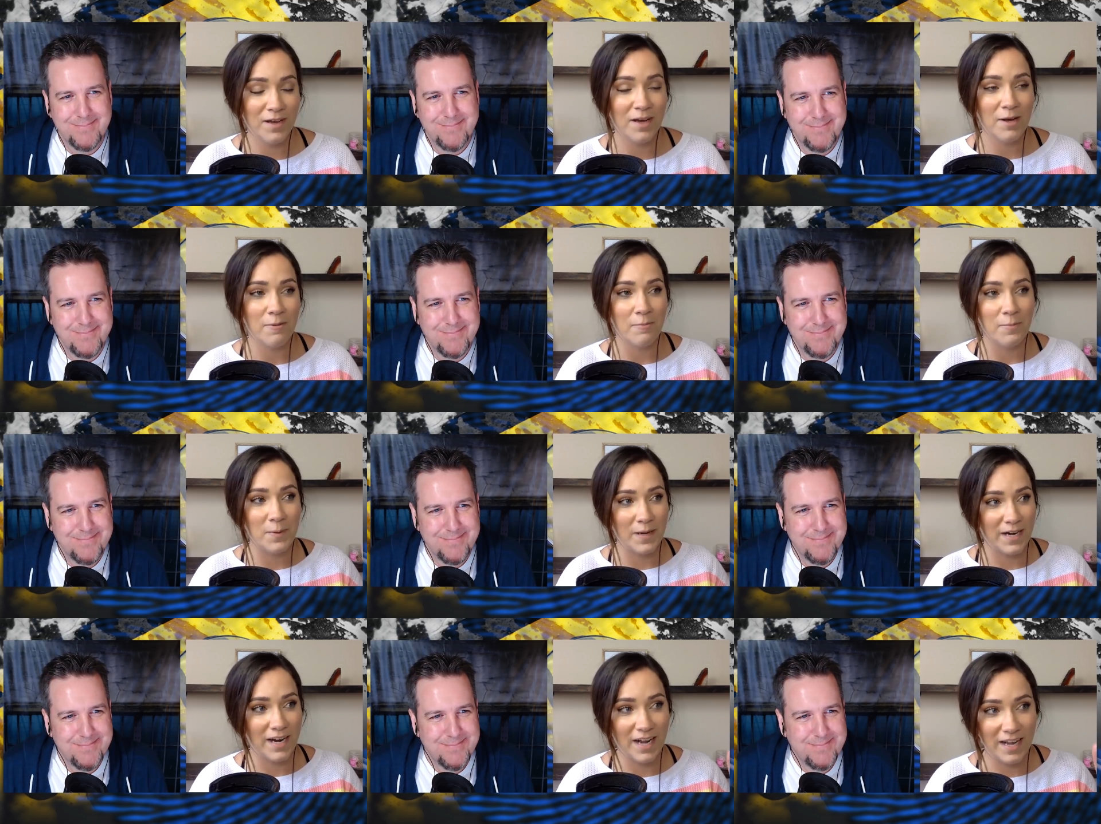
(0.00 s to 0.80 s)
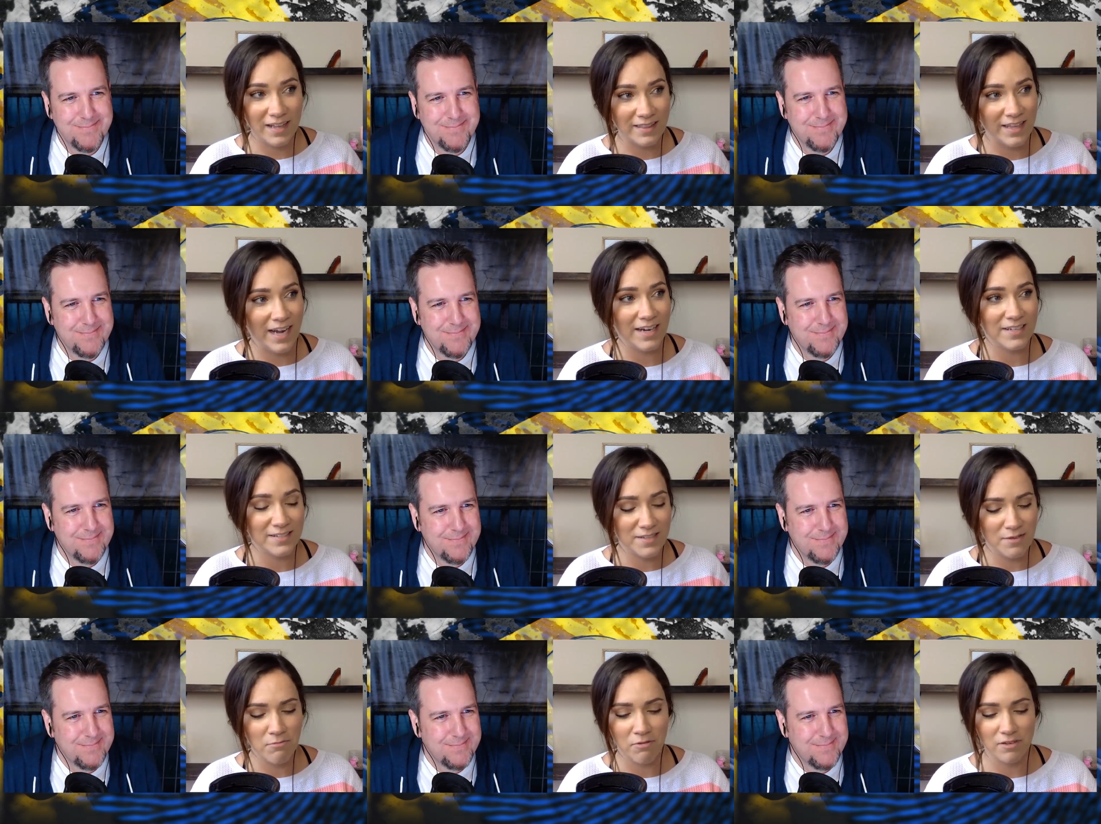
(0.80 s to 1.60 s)
Speaker 1: but that is the
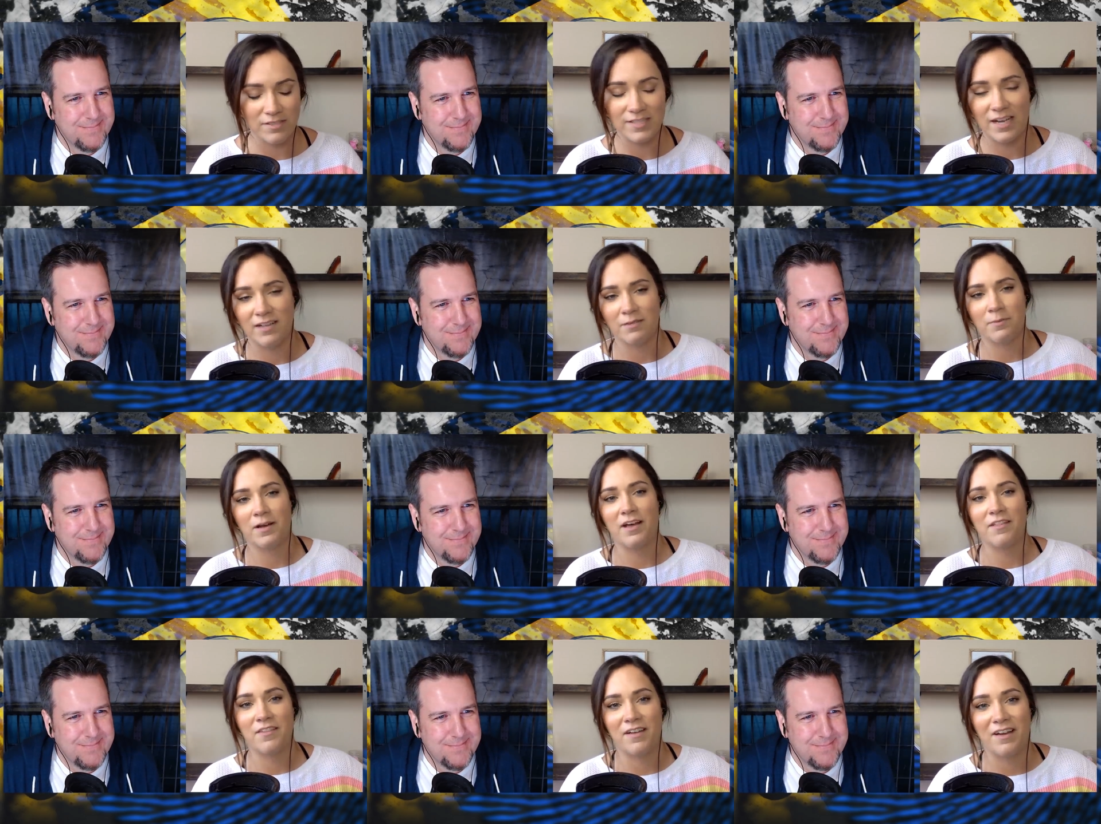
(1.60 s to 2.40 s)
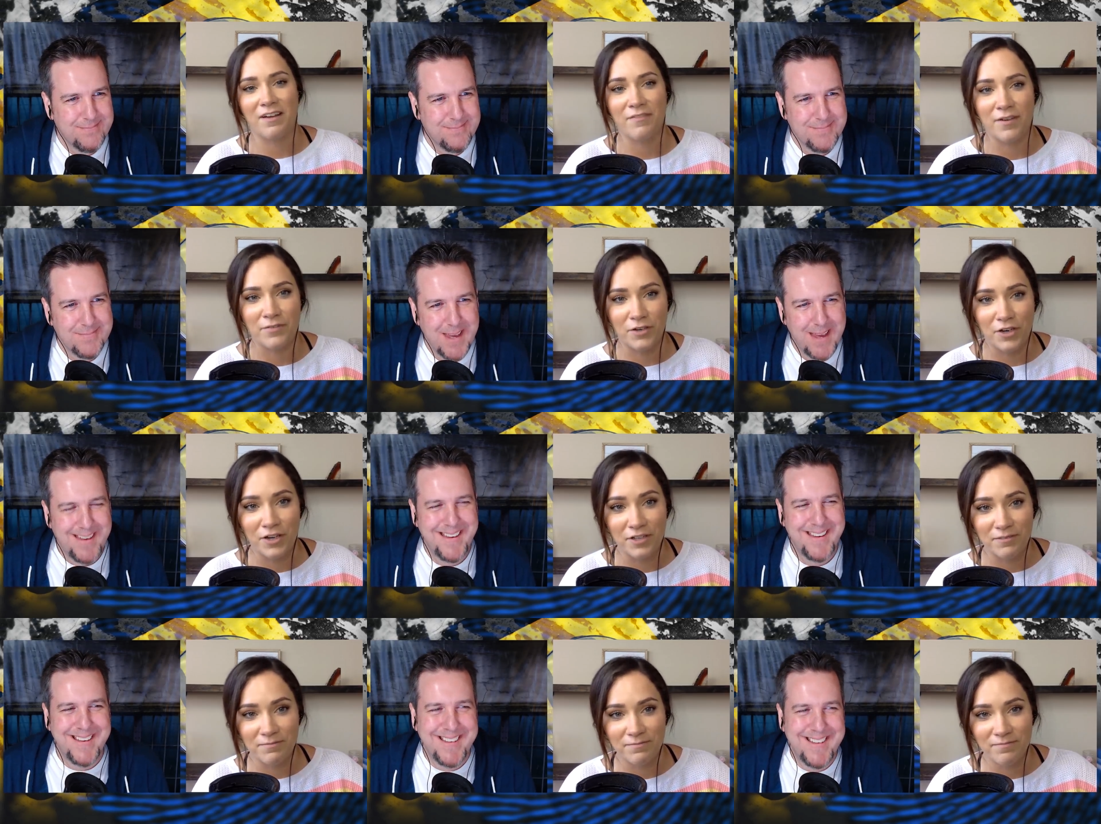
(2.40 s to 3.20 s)
worst alibi I think I've ever heard.
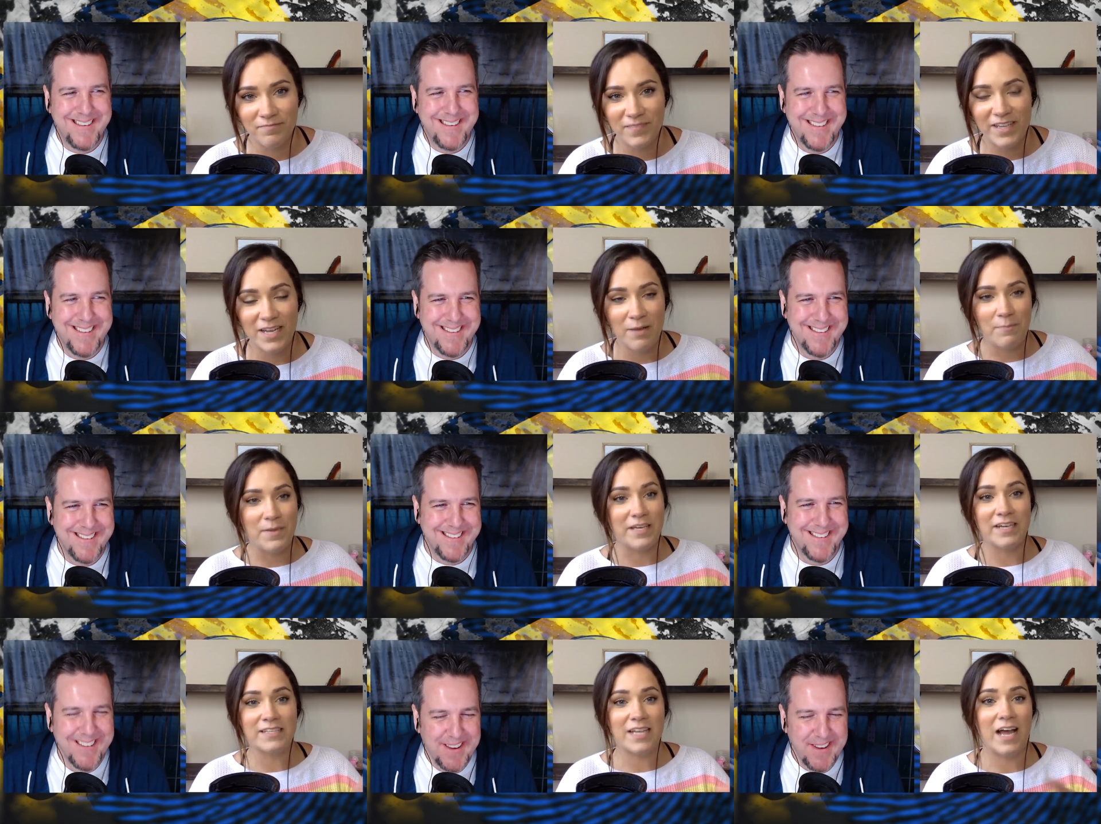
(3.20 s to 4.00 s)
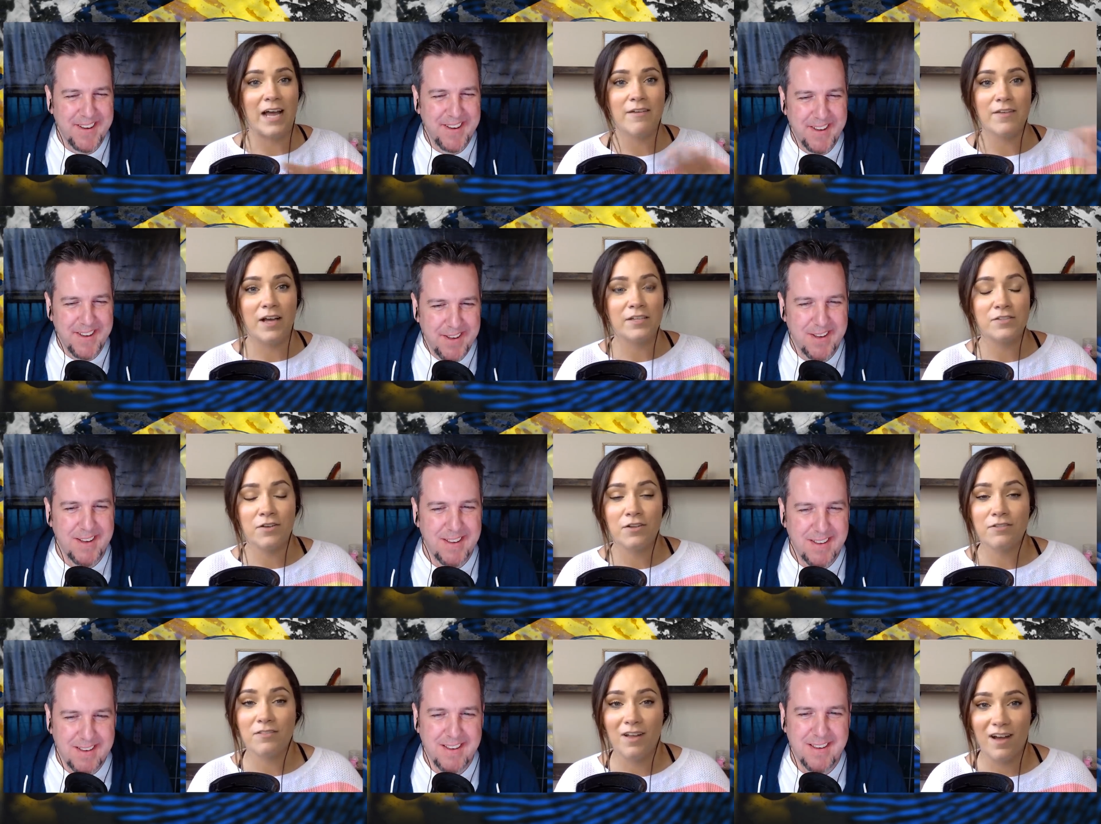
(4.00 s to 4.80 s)
Because I, I saw a
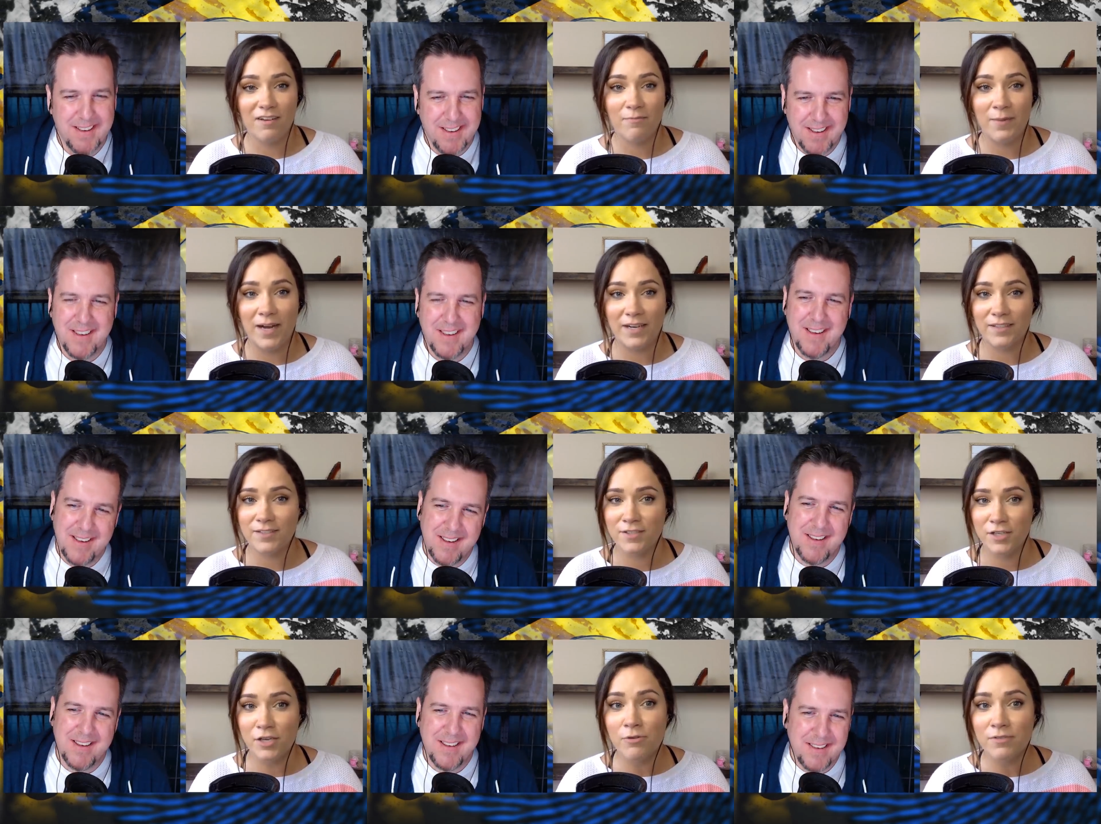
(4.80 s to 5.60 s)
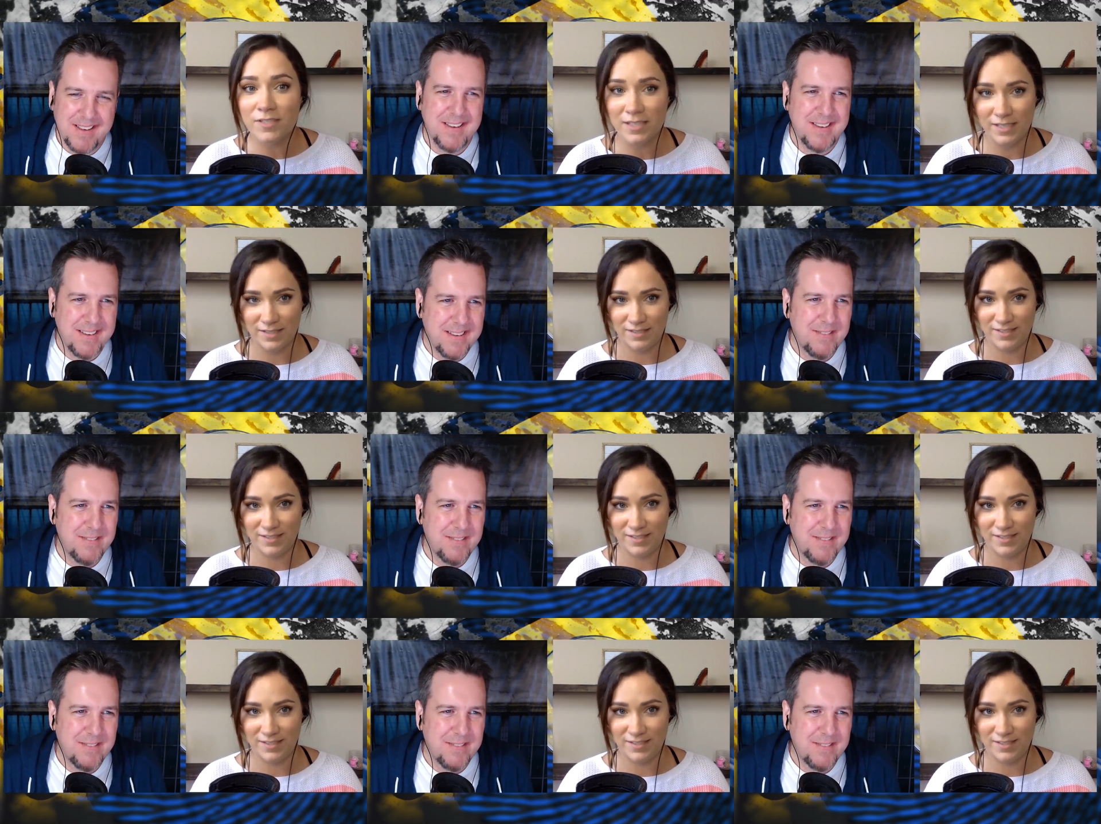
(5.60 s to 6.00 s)
lot of bad excuses.